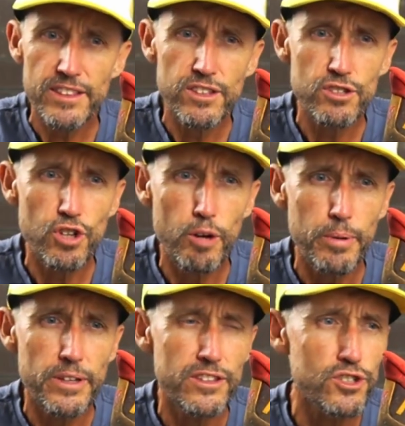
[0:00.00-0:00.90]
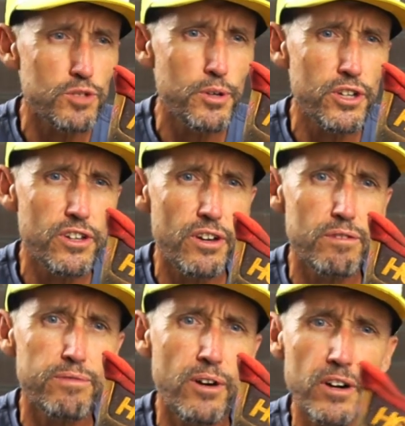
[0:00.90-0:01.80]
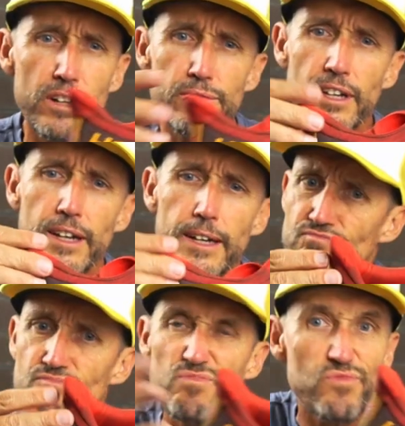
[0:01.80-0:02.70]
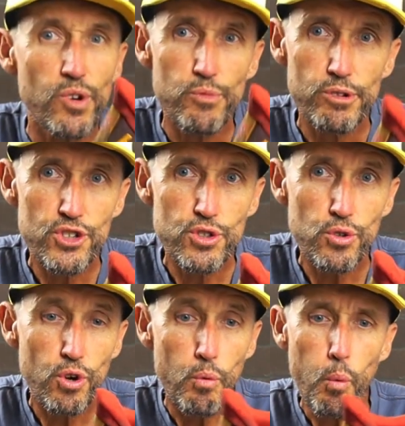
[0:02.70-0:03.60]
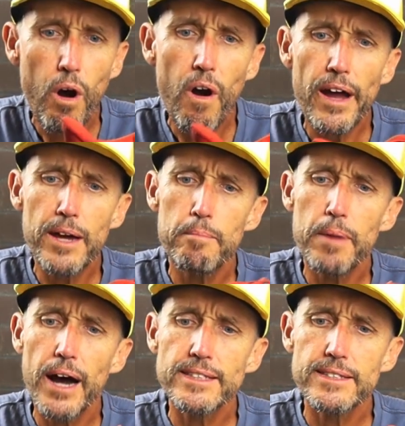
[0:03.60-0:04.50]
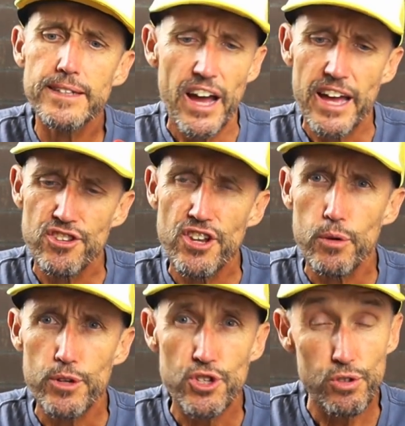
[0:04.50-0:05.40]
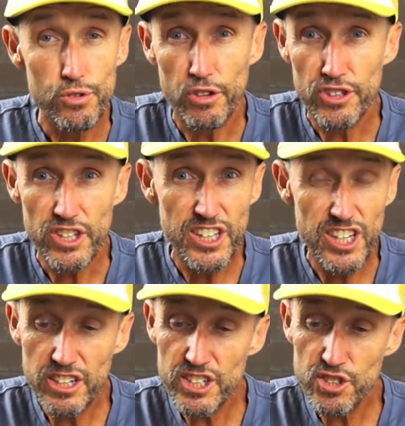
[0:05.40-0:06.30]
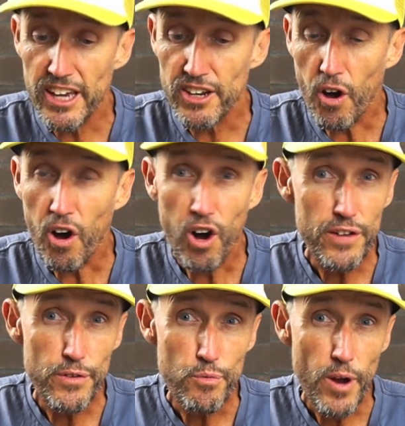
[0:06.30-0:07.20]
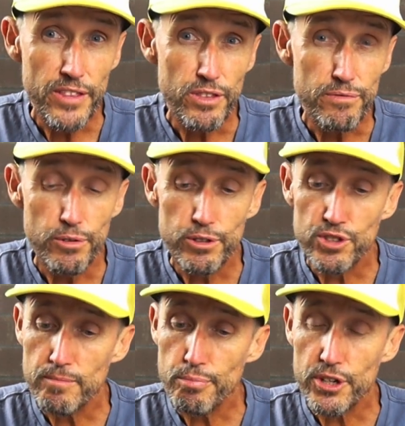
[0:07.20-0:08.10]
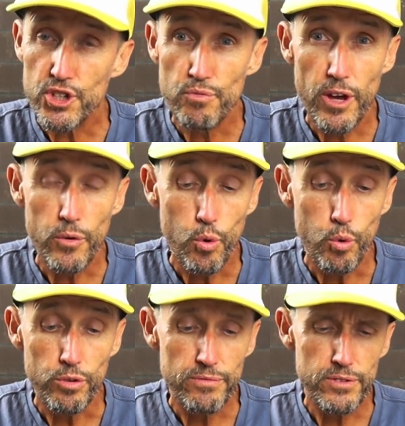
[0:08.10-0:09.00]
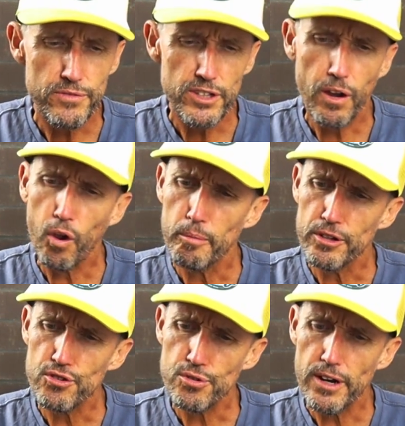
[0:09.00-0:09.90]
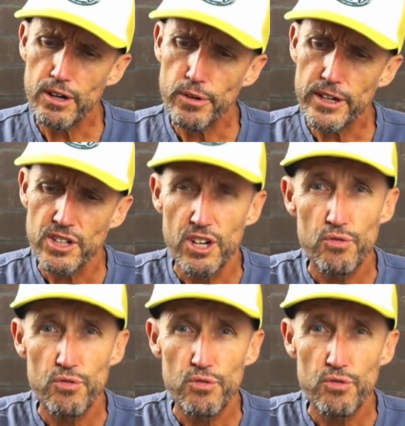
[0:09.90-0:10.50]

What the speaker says: at the top in the Speedgoat 5s. Not really sure why, but I had no issues on the Achilles in either run, the first impression run or the 50-kilometre trail race.